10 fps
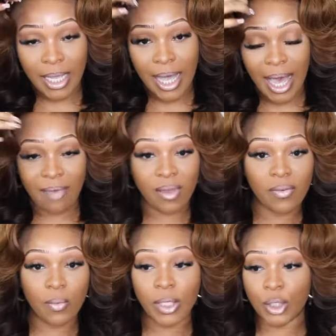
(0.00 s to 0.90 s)
Like, I've
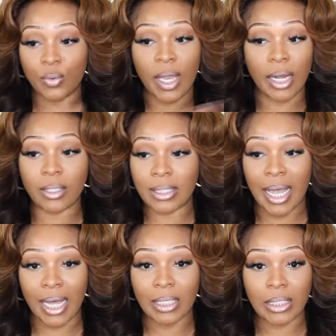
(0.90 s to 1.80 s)
even went to
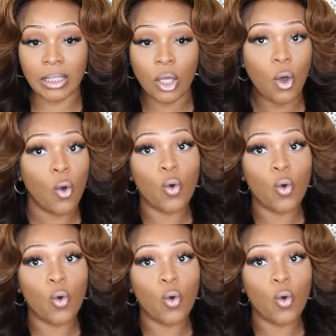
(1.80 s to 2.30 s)
hairstylists